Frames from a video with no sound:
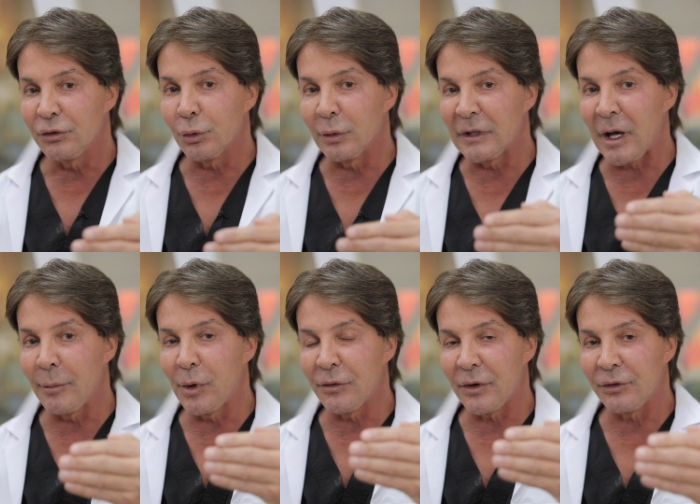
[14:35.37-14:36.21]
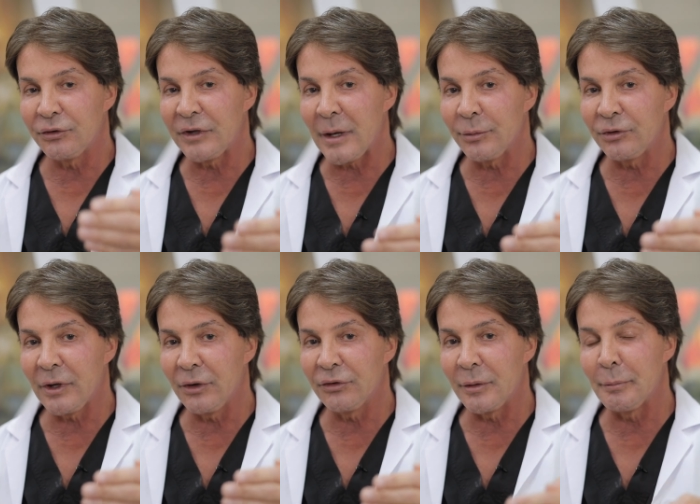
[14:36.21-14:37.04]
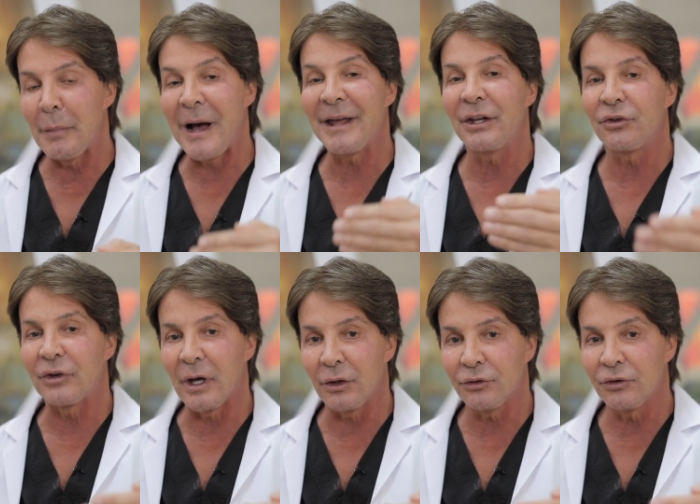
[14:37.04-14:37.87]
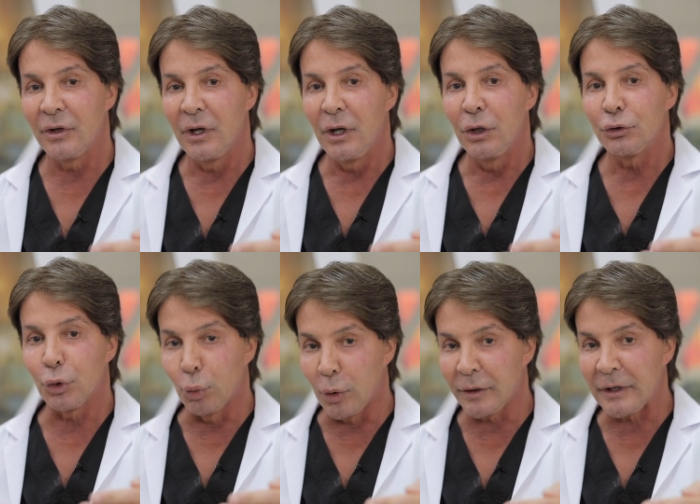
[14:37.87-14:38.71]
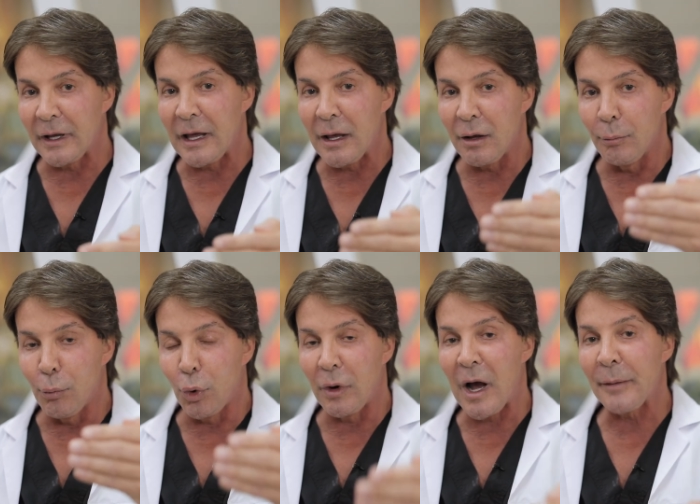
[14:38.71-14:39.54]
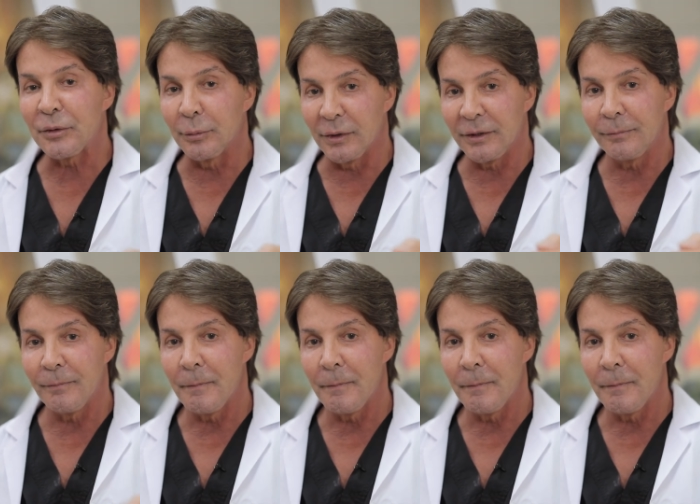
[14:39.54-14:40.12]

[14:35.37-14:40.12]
to allow both our stem cells and body cells to work more optimally.